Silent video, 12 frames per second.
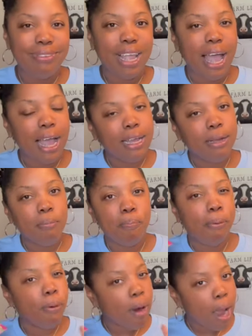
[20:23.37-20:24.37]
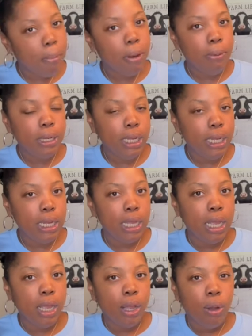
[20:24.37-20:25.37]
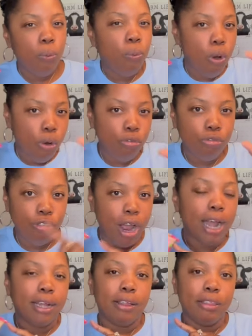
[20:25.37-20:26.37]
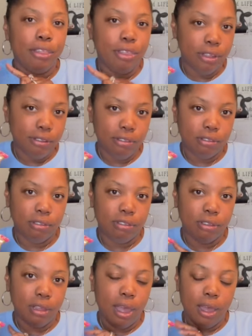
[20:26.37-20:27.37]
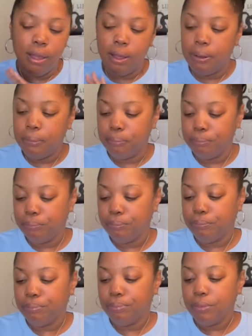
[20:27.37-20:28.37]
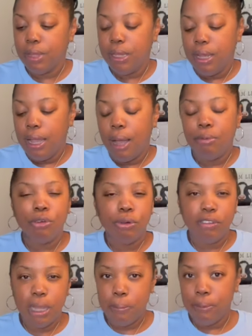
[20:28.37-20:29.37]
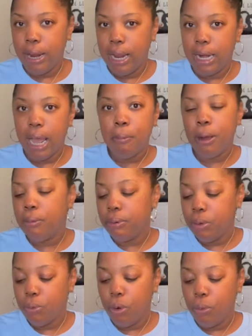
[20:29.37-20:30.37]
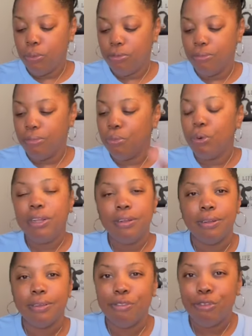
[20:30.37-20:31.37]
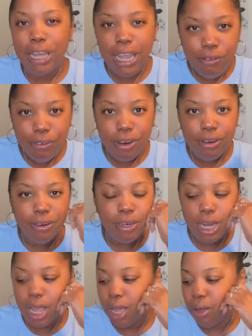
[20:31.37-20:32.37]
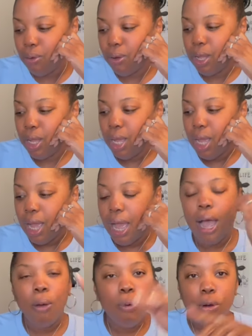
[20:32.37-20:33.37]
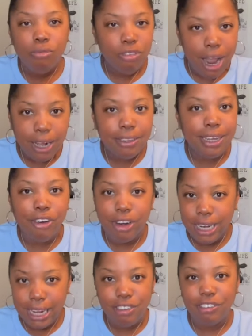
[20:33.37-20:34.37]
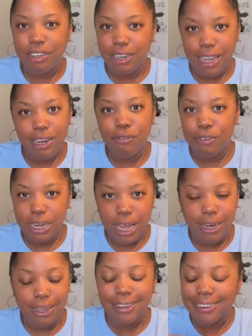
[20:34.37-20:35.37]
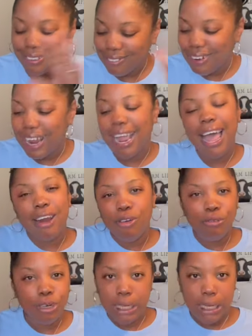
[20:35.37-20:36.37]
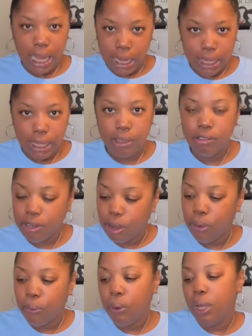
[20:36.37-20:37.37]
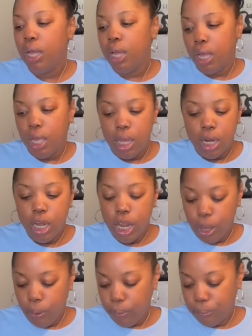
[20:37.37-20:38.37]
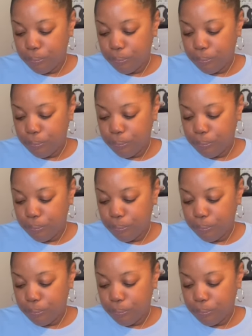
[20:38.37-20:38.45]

I probably won't rock this, I was gonna say brand. I probably won't, what flavor? No, I won't rock the carnation and the vanilla, right? I don't really like it, so no.